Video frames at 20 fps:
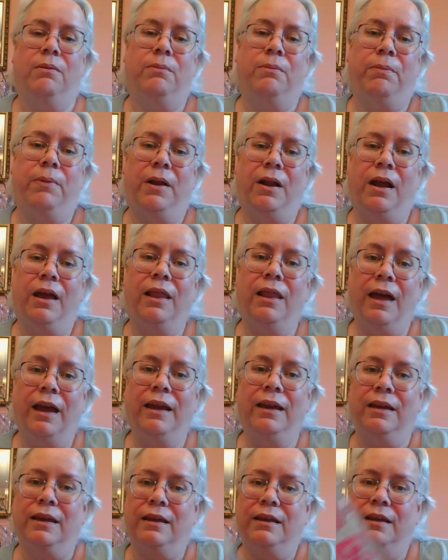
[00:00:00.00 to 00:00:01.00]
But I like
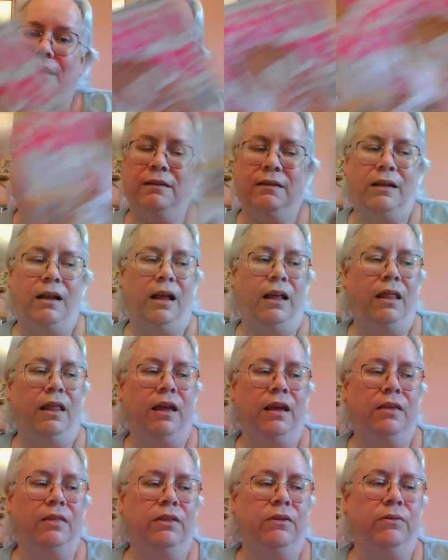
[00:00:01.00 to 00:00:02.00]
it. I
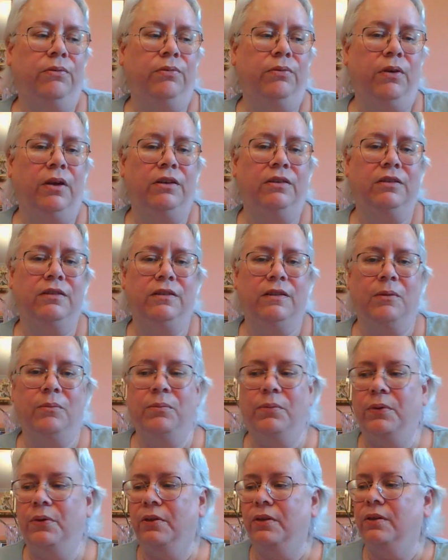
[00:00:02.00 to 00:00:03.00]
like the fresh,
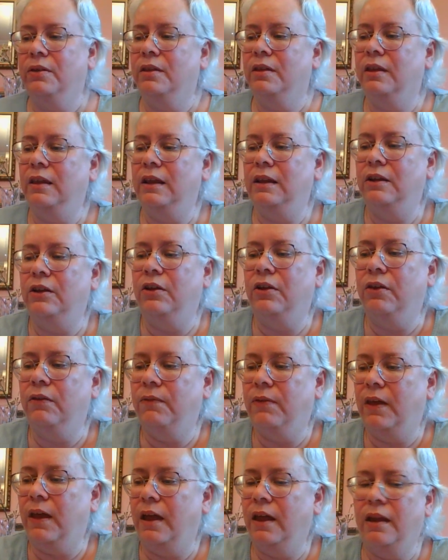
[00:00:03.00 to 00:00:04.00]
simple, clean look of
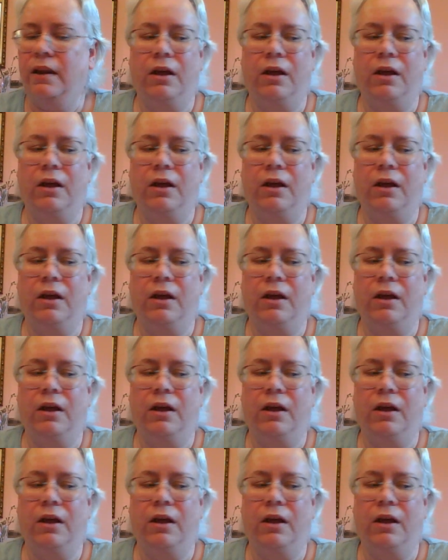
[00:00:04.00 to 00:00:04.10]
that.